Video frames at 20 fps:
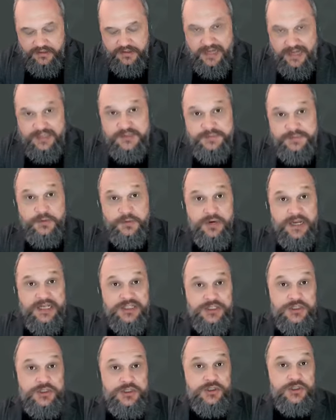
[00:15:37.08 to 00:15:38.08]

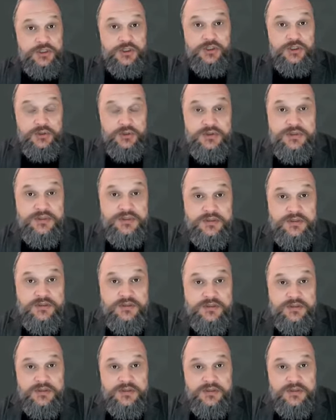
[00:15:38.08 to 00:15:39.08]
aspirations are good,
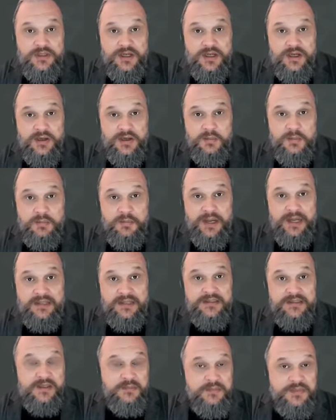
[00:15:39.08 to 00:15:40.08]
um,
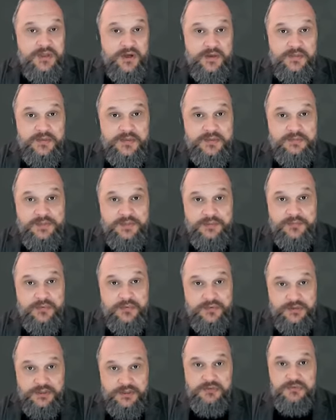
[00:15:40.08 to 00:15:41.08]
and sometimes people
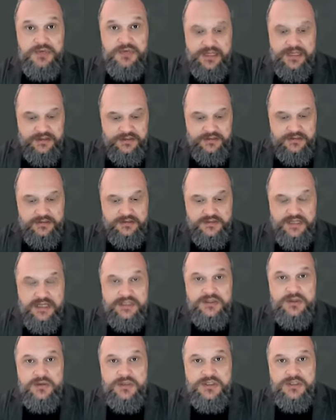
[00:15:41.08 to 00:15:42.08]
do need
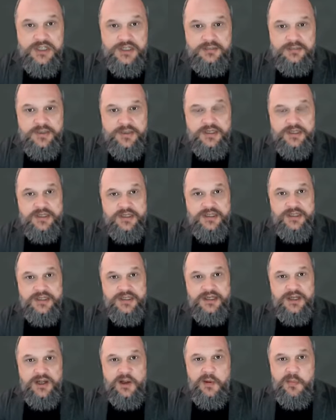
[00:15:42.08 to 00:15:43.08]
technology, but
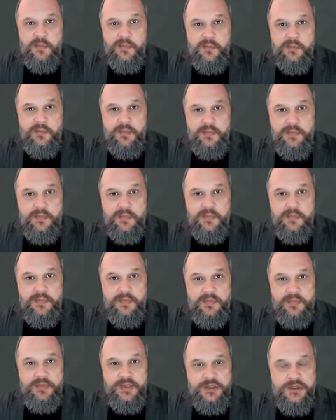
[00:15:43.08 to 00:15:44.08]
um,
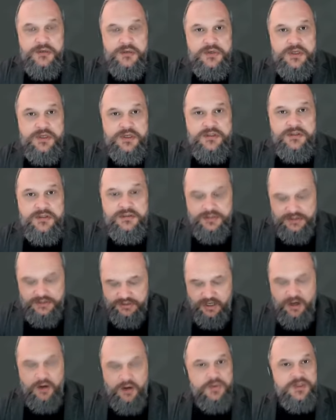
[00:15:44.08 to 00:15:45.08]
you can
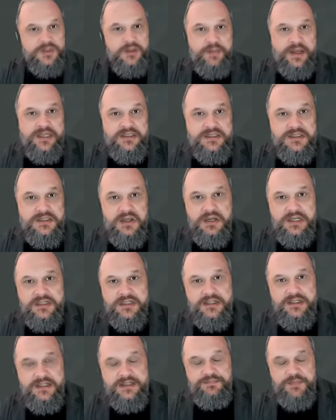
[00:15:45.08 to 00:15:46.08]
start with a baseline.
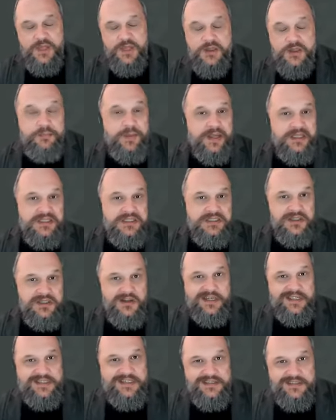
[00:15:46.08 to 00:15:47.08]
And the
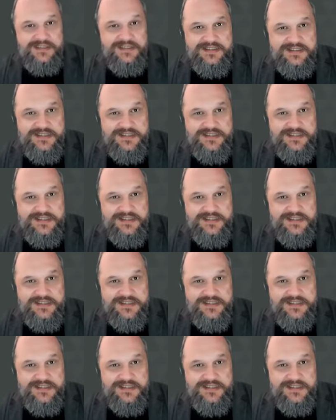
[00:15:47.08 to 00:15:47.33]
baseline